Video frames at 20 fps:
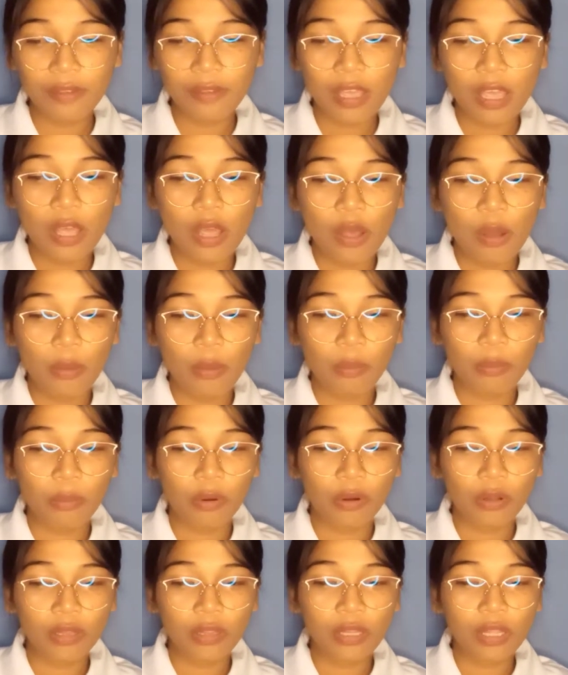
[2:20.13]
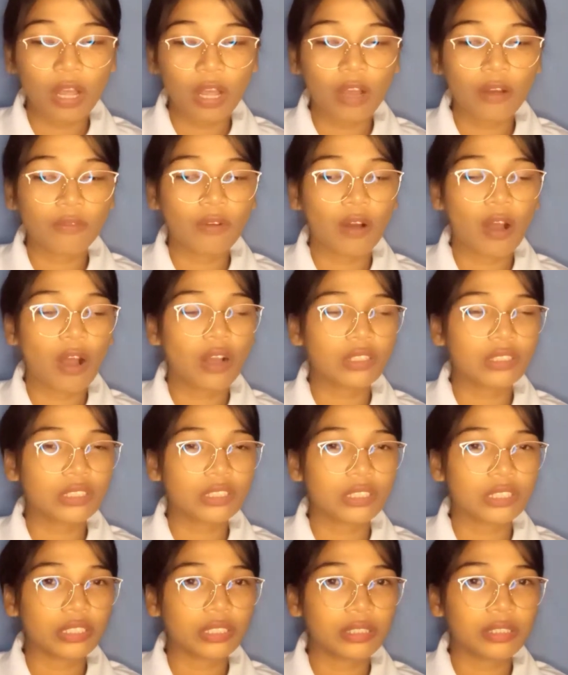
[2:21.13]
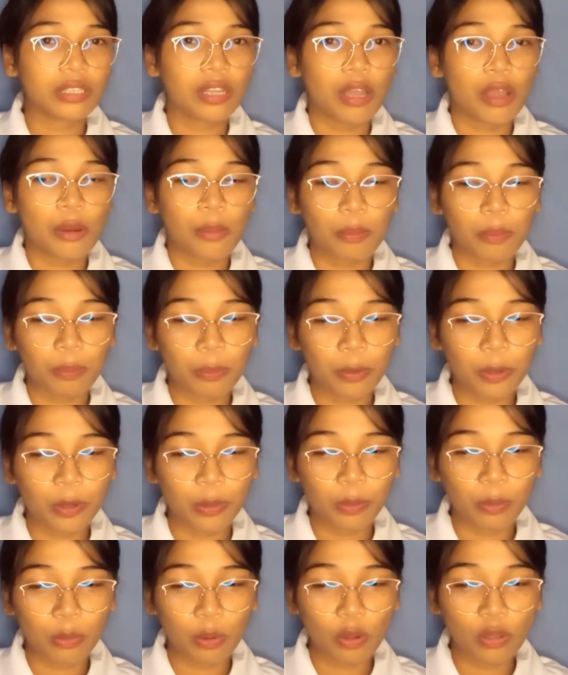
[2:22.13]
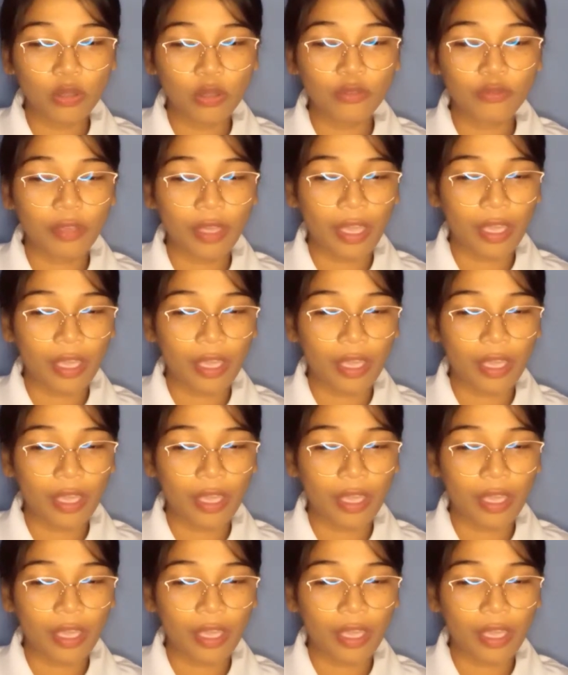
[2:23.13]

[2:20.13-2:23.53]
mole of oxygen per mole of air.